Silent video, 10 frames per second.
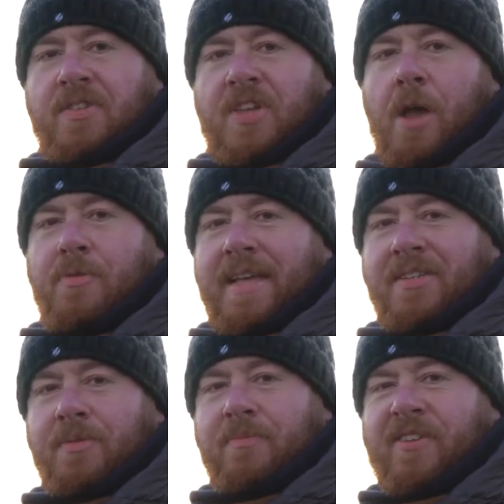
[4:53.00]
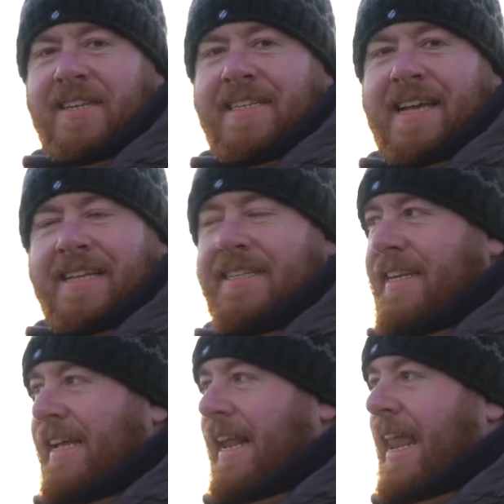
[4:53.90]
So there's some
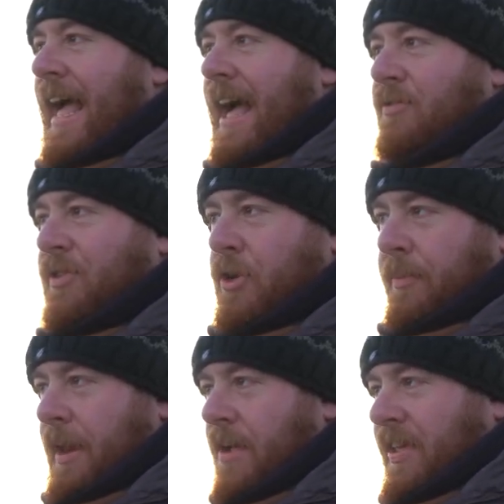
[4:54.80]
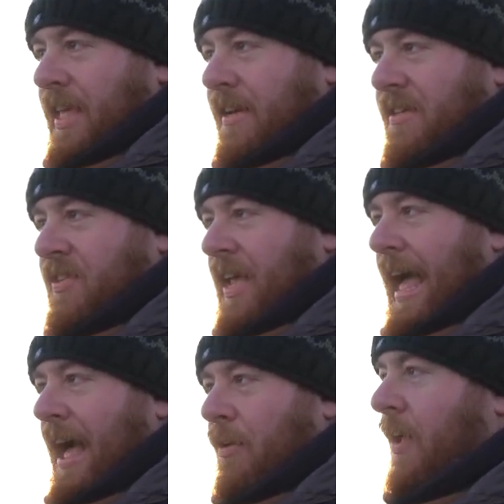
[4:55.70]
fantastic clouds coming over Kinder
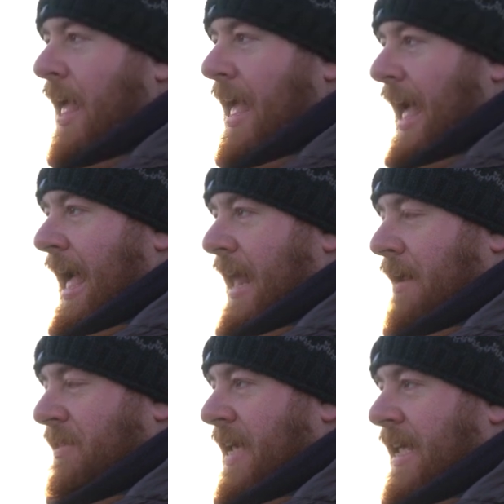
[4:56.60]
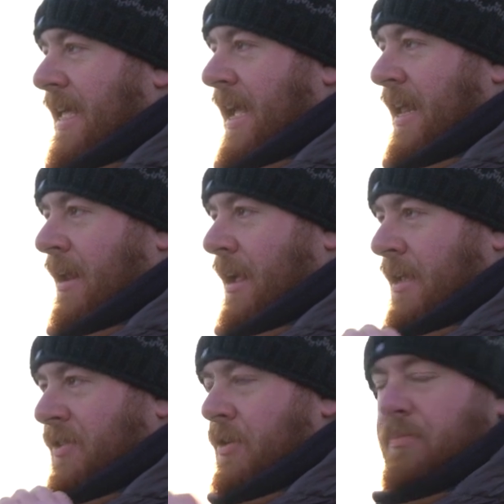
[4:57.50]
Scout, and I'm taking
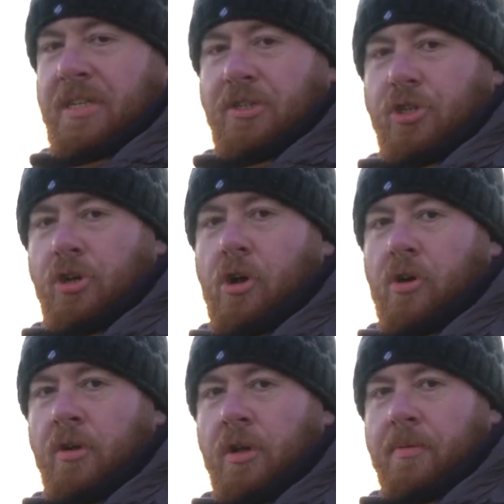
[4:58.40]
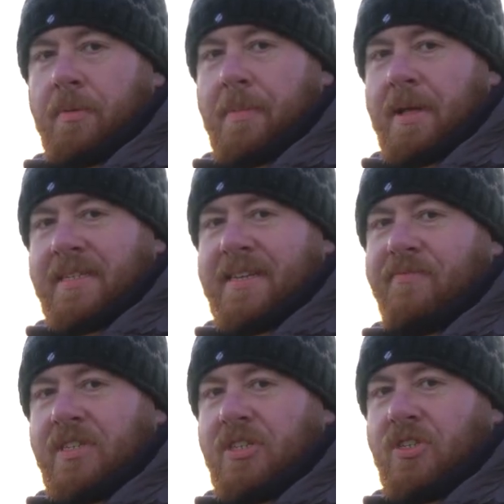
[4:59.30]
a zoomed in shot with my
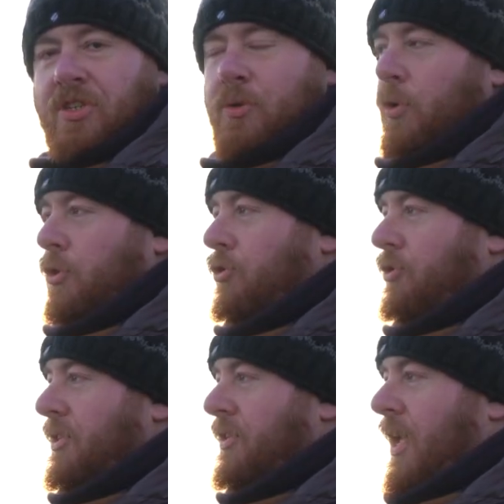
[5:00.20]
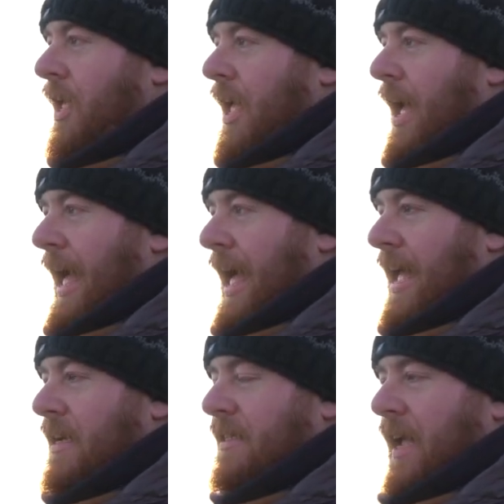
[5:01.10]
70 to 200, and